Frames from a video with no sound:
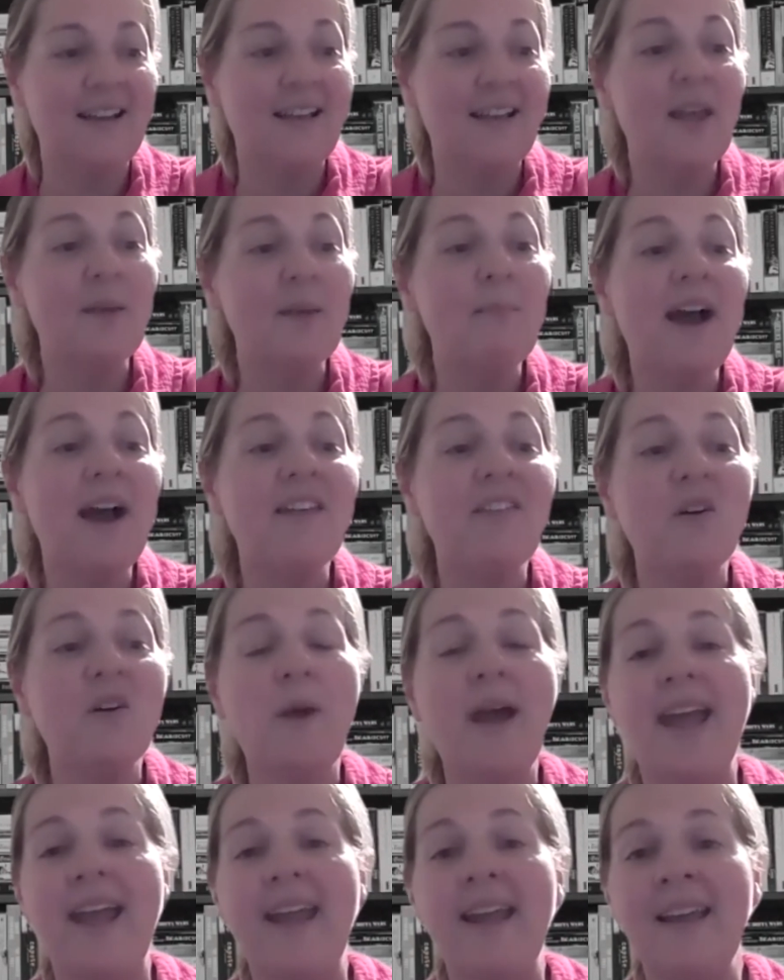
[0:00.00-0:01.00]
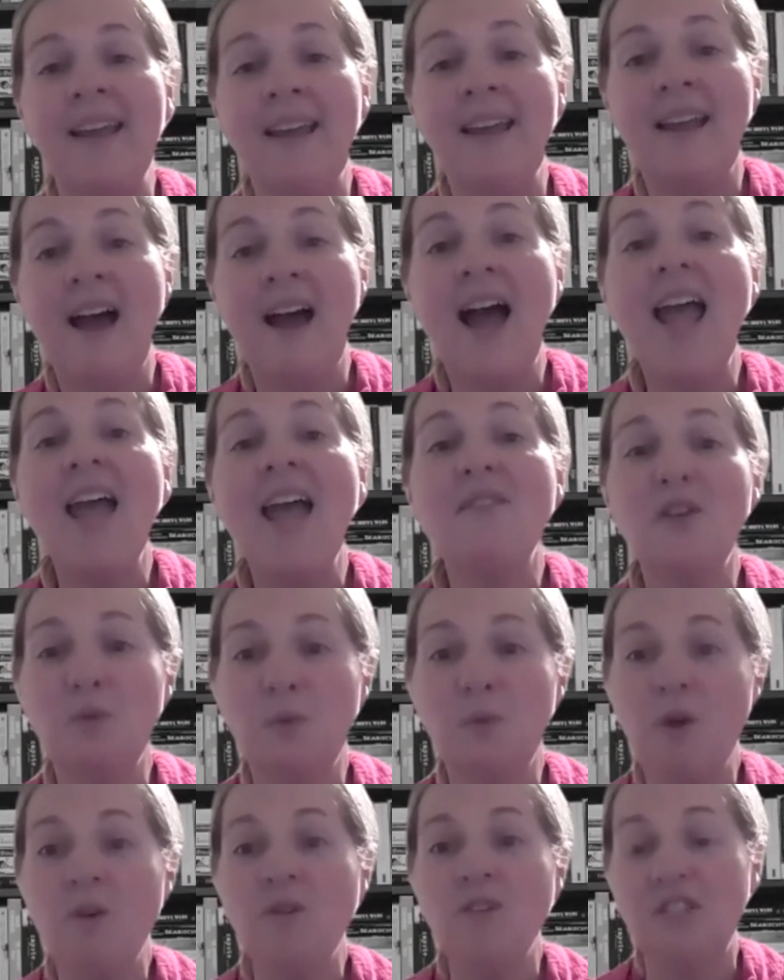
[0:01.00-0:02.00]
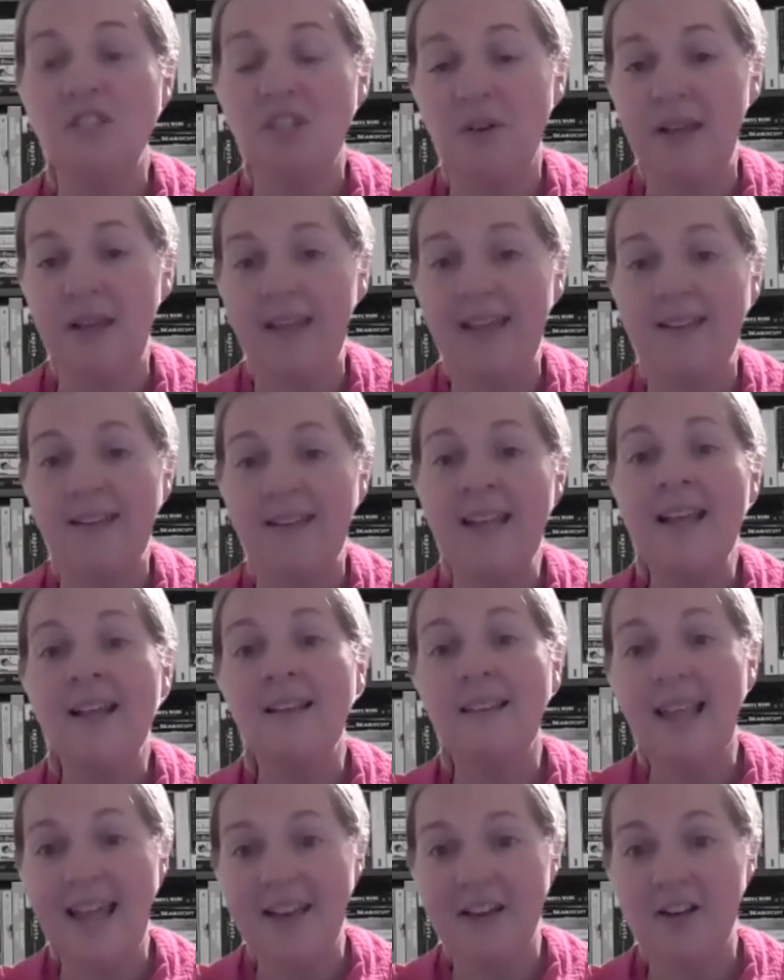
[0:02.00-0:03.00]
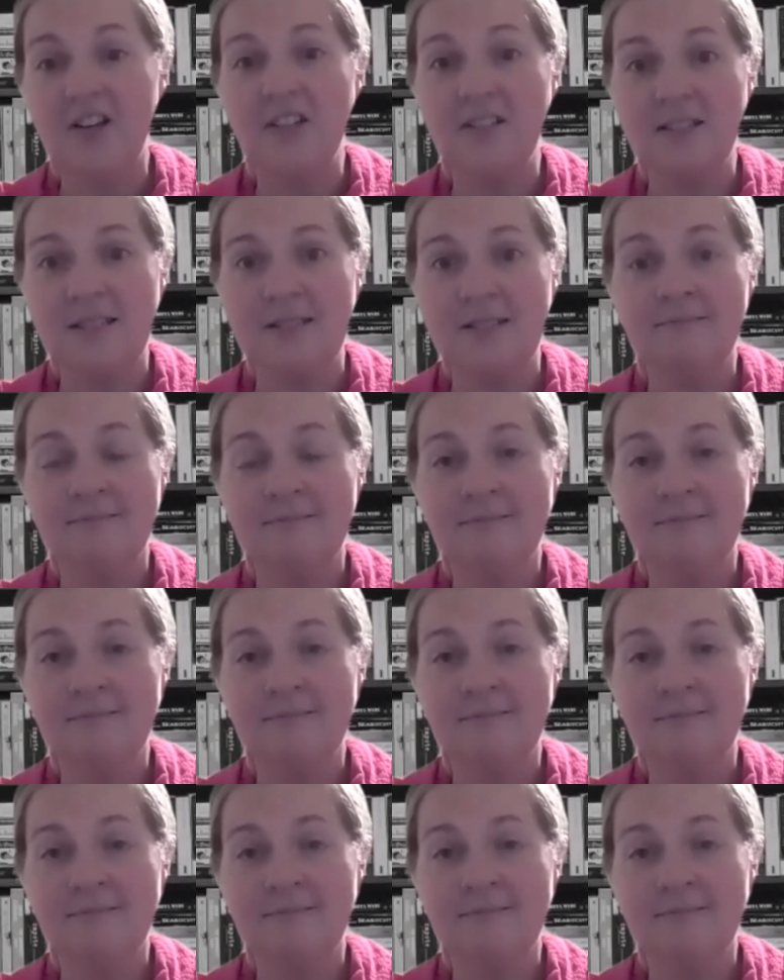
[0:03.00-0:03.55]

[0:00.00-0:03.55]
that, by the way, I have enrolled you in letters,